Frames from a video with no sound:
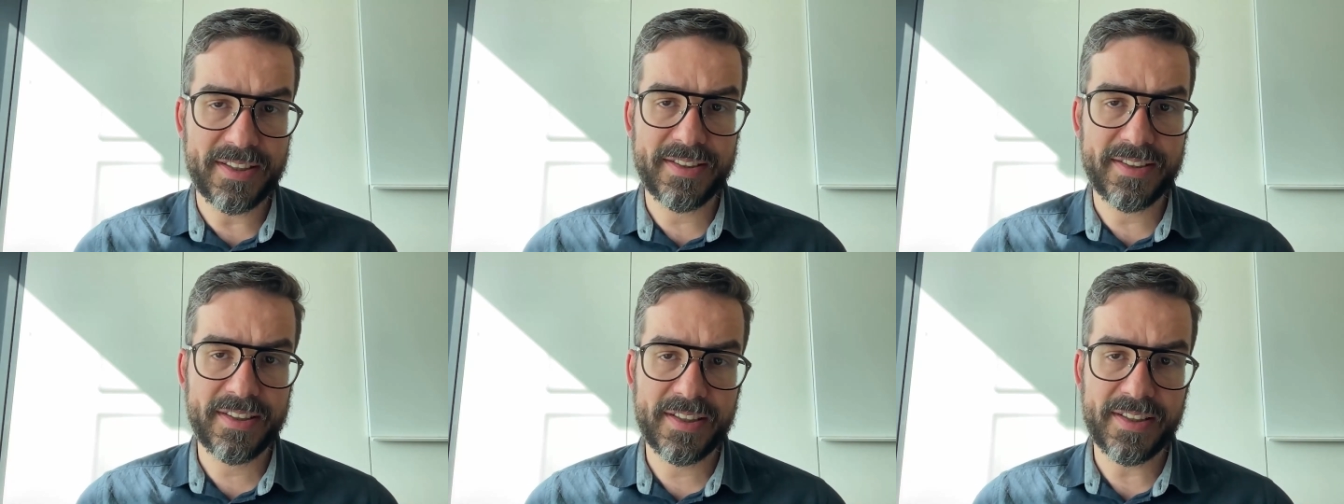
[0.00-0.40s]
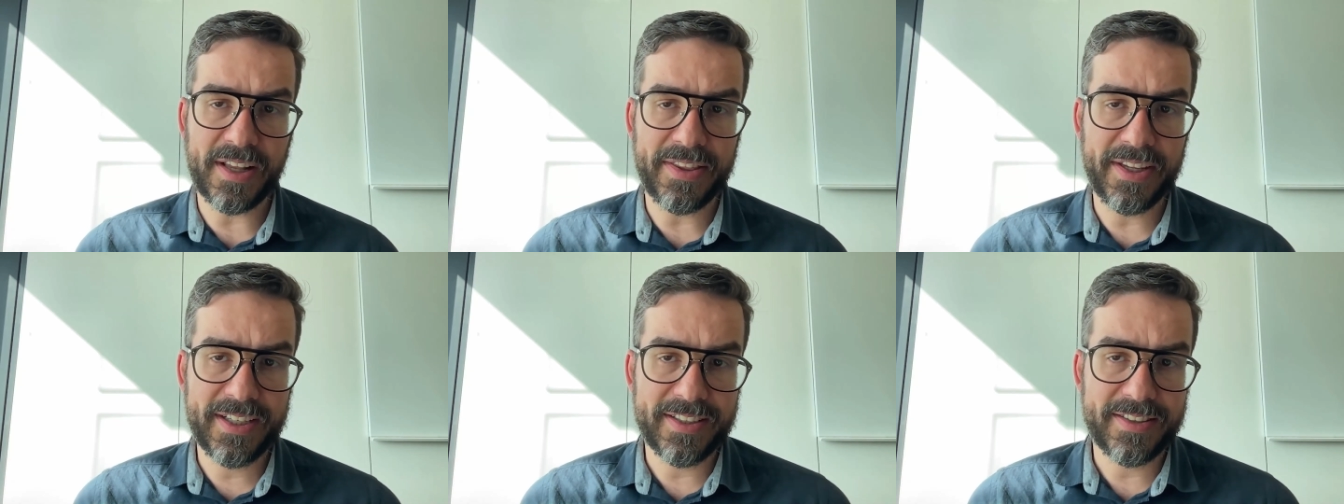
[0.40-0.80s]
is is I
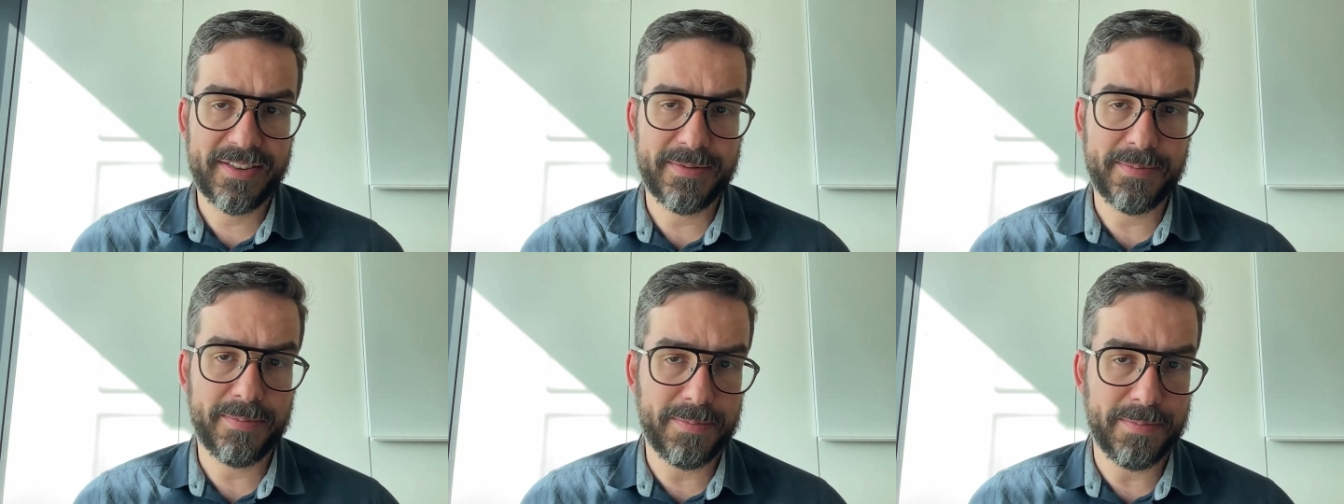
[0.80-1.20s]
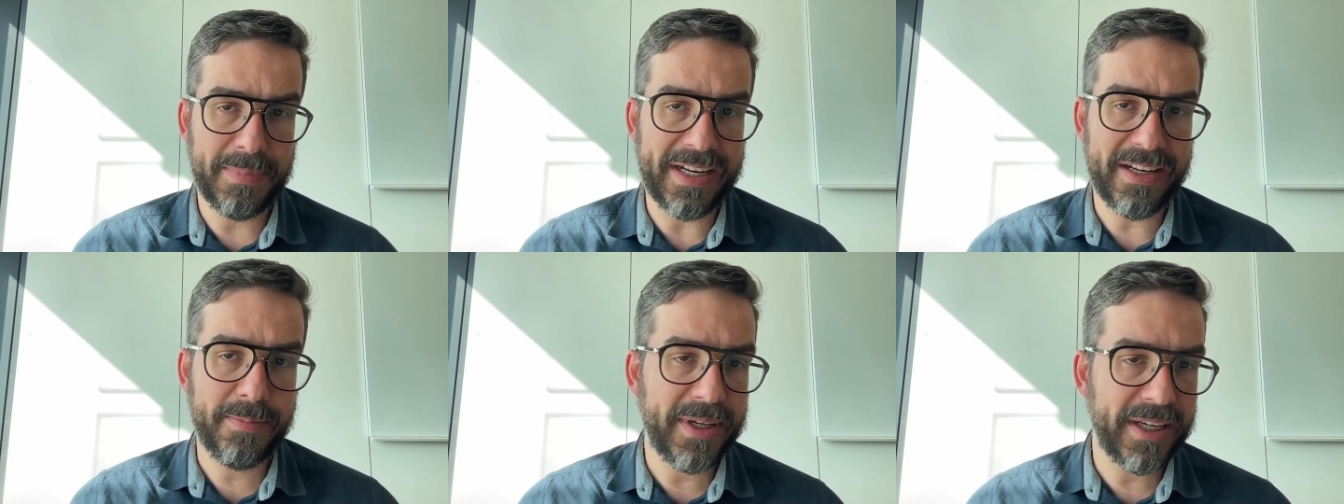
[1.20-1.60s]
think it's
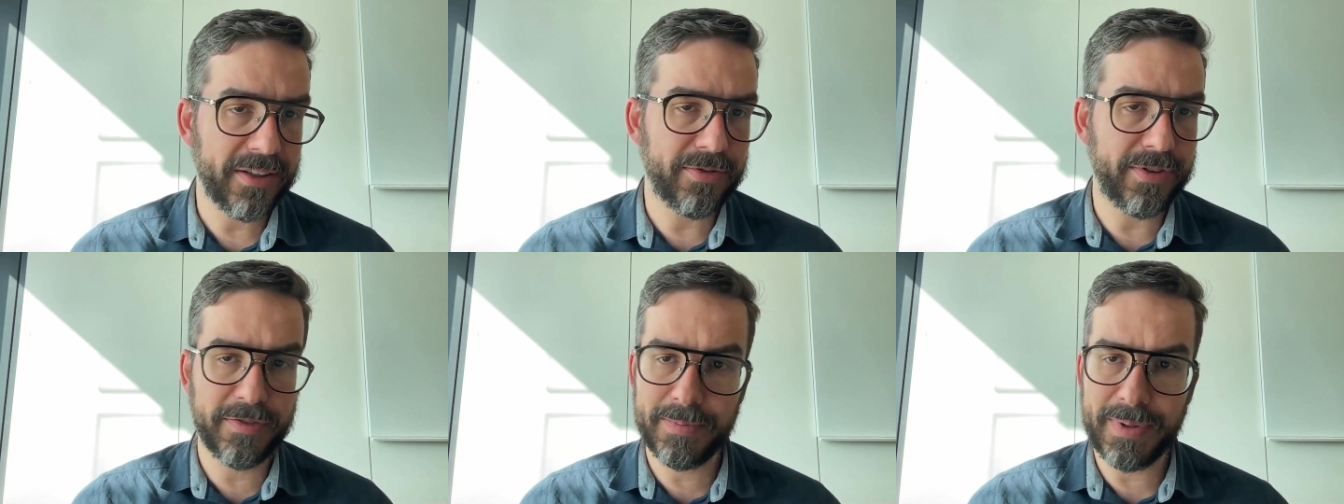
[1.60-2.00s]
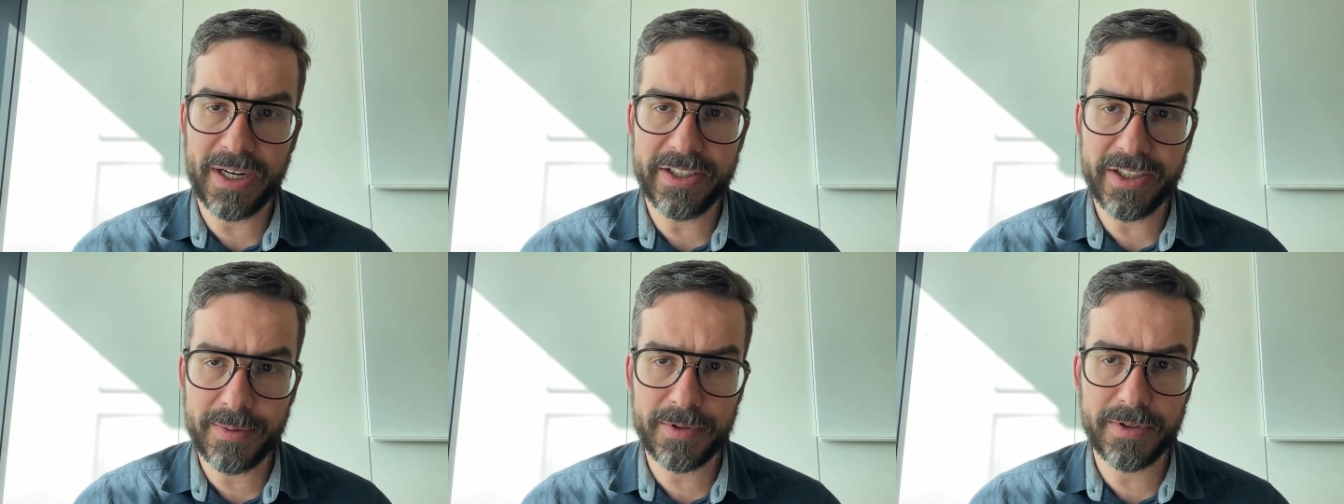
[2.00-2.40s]
mainly being driven by
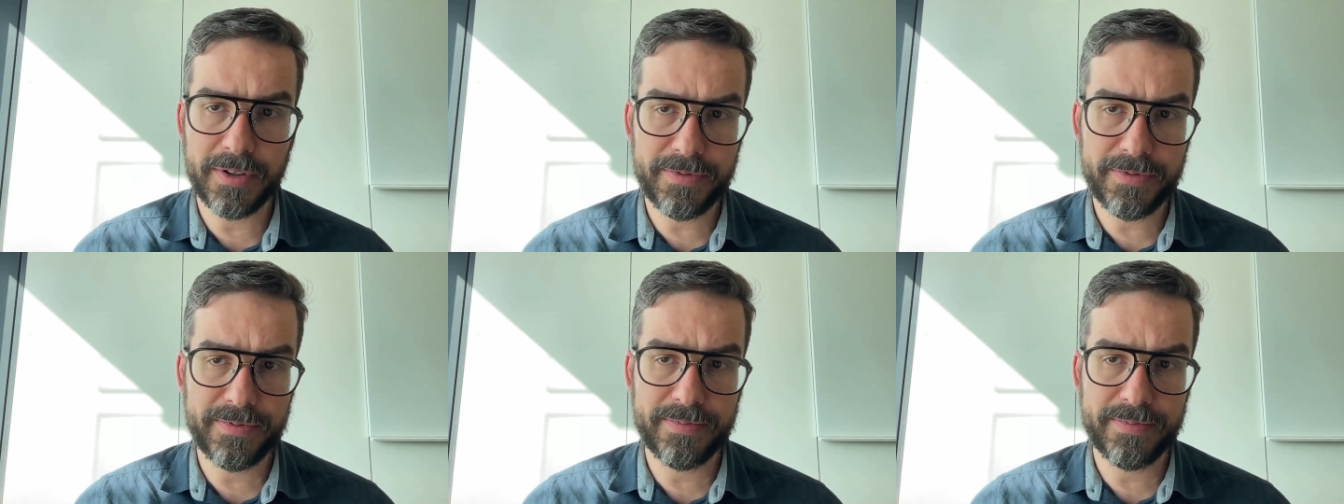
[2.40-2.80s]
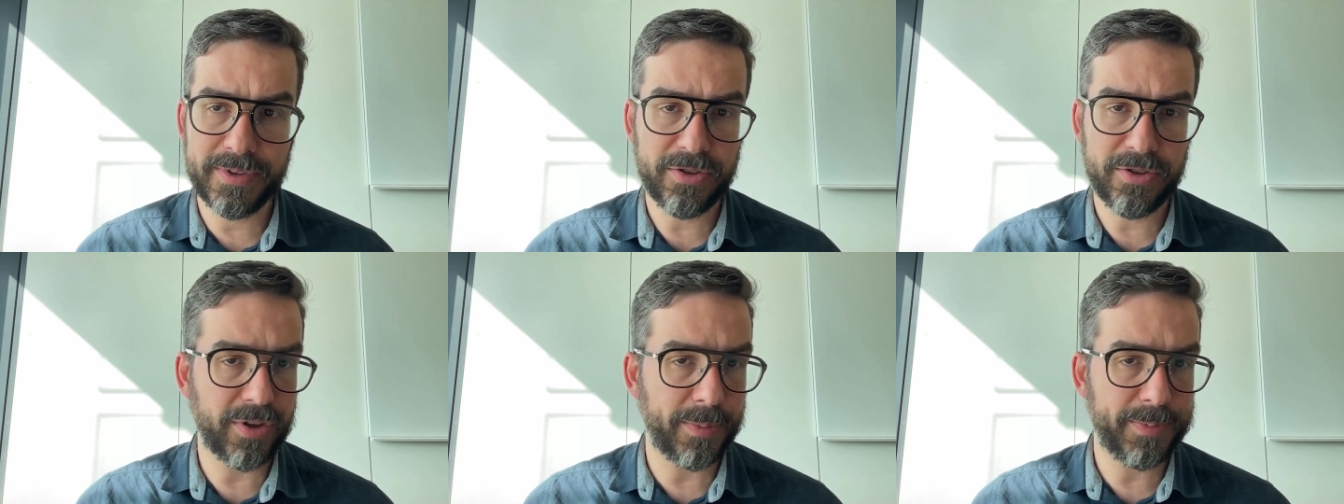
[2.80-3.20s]
a number of
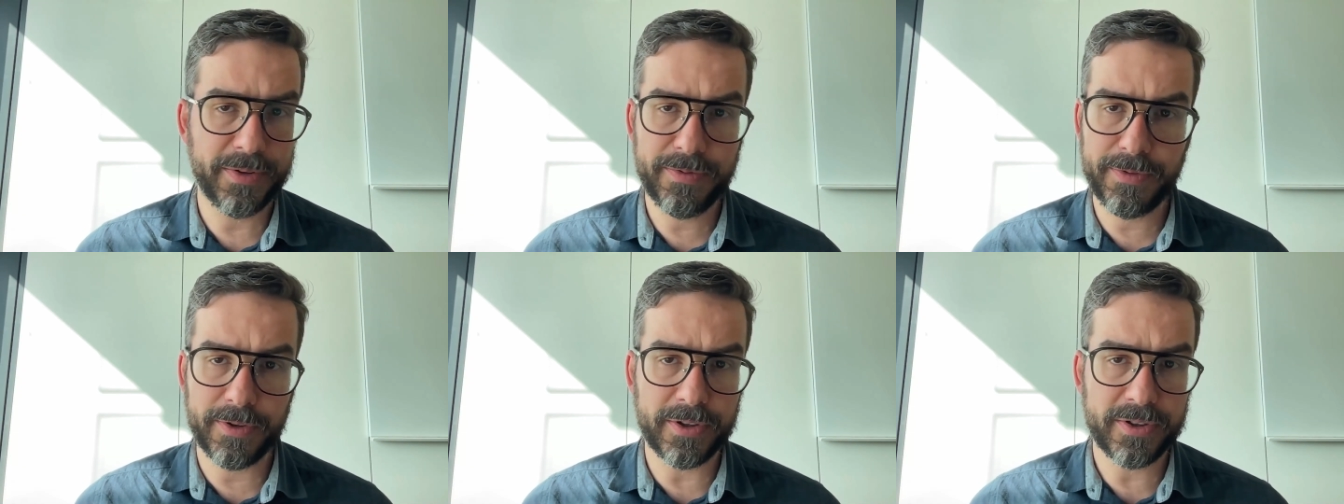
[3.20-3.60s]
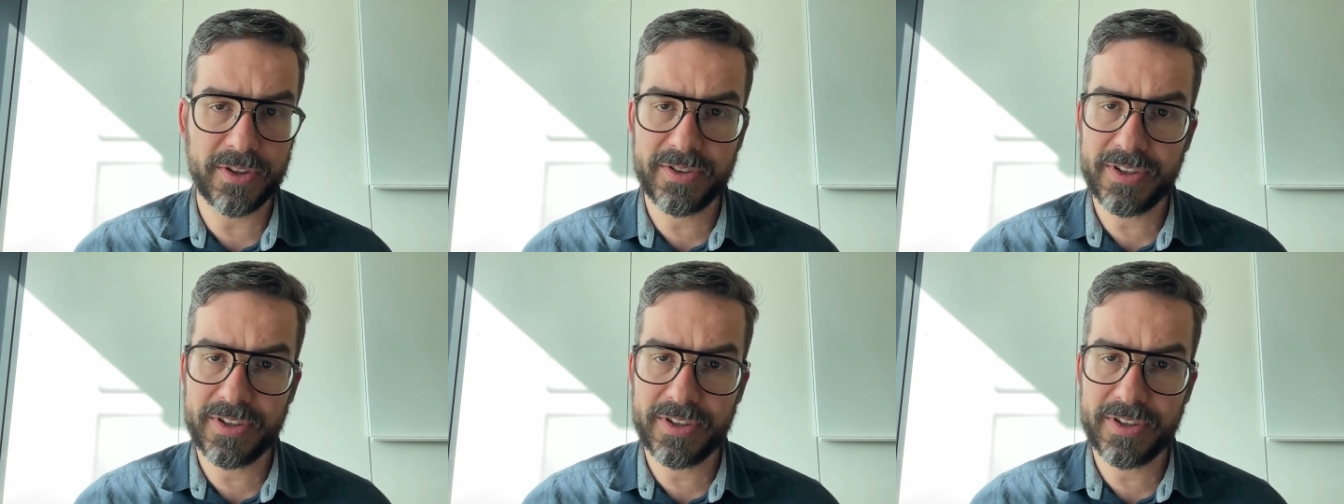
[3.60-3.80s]
disruptive forces.